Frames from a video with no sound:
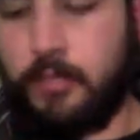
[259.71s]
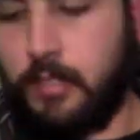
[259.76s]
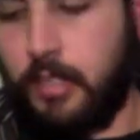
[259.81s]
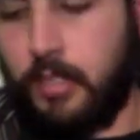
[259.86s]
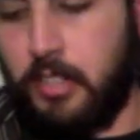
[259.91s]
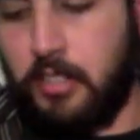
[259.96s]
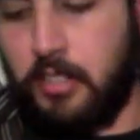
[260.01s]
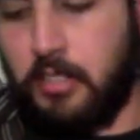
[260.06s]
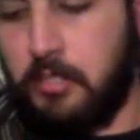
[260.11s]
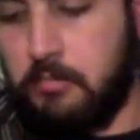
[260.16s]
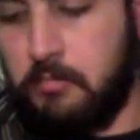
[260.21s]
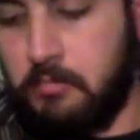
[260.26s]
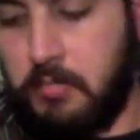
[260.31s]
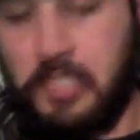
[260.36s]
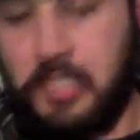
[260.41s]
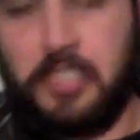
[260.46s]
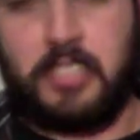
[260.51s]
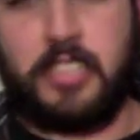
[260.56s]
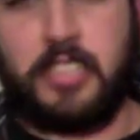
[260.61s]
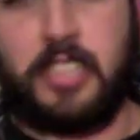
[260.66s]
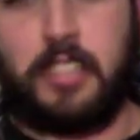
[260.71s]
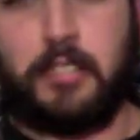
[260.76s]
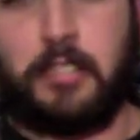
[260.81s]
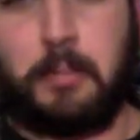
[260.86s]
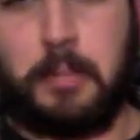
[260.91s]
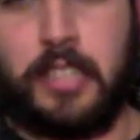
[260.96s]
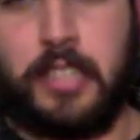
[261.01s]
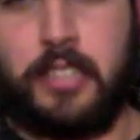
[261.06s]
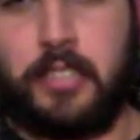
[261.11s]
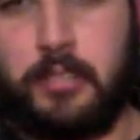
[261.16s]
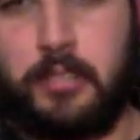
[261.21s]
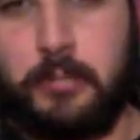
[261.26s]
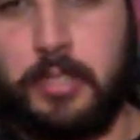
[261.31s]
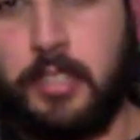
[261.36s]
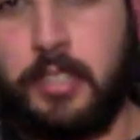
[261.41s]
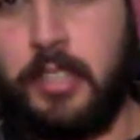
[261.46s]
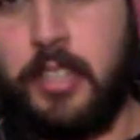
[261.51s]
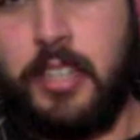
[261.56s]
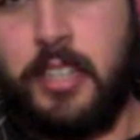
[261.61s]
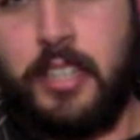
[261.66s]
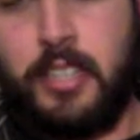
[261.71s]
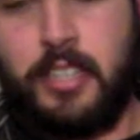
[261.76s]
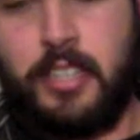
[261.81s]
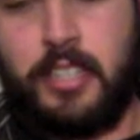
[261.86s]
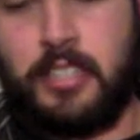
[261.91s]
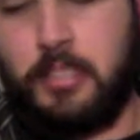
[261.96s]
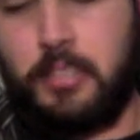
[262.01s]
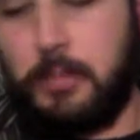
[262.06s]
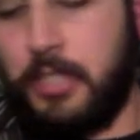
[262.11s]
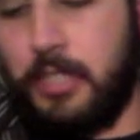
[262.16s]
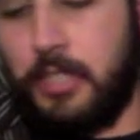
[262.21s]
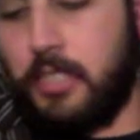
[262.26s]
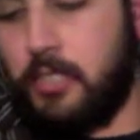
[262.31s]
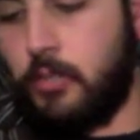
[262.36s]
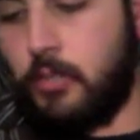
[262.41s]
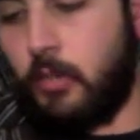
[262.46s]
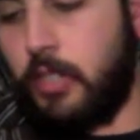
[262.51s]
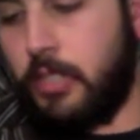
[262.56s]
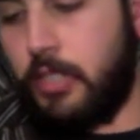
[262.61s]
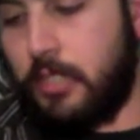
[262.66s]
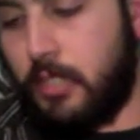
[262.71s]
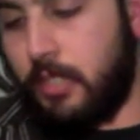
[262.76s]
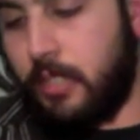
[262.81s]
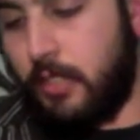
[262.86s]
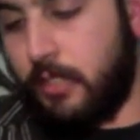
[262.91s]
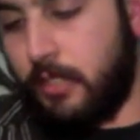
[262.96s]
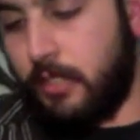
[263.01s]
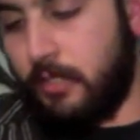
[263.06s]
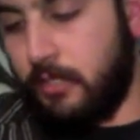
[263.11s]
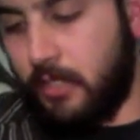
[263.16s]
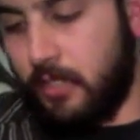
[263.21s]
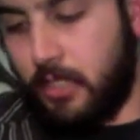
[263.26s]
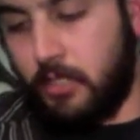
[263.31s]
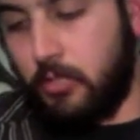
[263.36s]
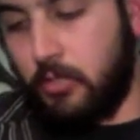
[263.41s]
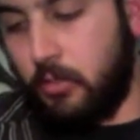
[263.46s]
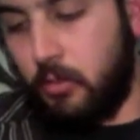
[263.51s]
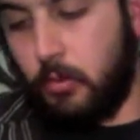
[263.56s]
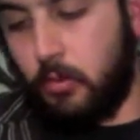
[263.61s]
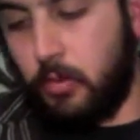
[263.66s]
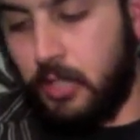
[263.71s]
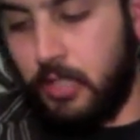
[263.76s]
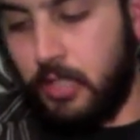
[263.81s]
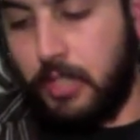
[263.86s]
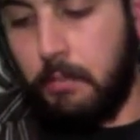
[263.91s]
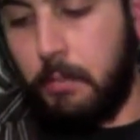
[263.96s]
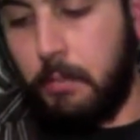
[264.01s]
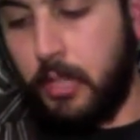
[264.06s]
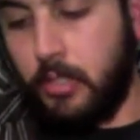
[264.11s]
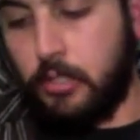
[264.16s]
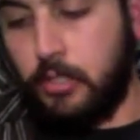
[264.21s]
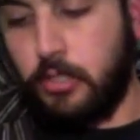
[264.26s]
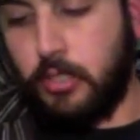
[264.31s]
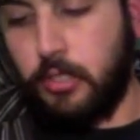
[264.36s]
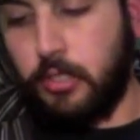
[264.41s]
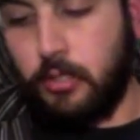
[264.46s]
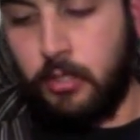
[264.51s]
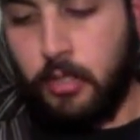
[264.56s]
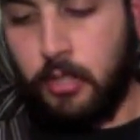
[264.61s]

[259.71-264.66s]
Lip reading: It doesn't sound appealing, but that to me is what that sort of really pungent,